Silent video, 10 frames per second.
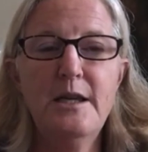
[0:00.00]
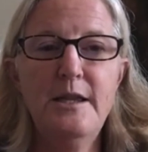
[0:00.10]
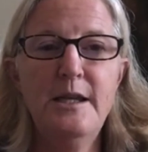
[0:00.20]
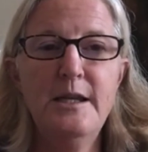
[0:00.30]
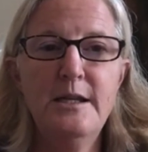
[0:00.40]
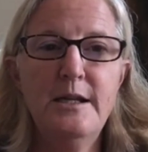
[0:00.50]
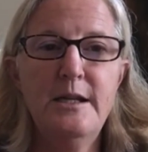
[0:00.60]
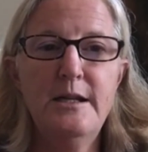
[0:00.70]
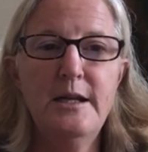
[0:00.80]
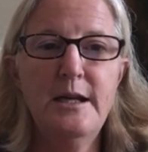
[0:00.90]

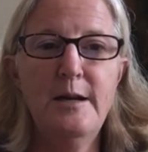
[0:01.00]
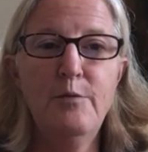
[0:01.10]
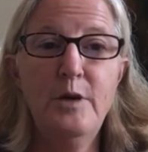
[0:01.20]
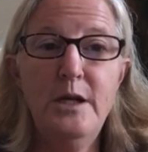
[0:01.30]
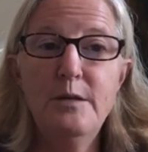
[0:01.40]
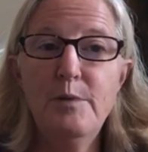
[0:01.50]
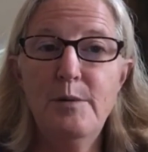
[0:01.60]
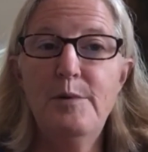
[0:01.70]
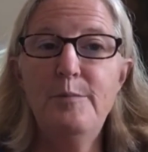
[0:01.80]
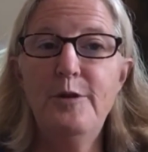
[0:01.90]
then we need to
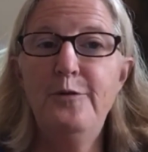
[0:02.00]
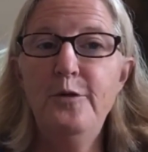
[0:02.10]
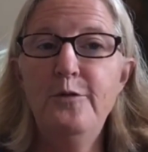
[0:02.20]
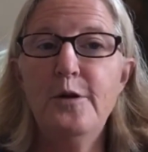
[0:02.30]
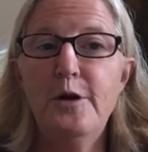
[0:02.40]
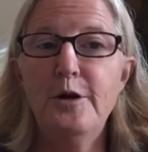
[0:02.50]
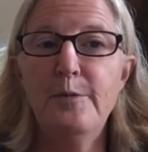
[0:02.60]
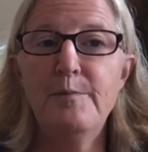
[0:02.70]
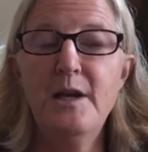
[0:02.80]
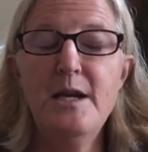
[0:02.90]
bump up the food
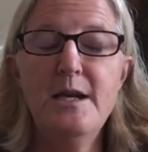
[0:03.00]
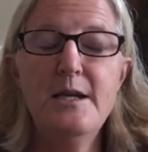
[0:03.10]
volume.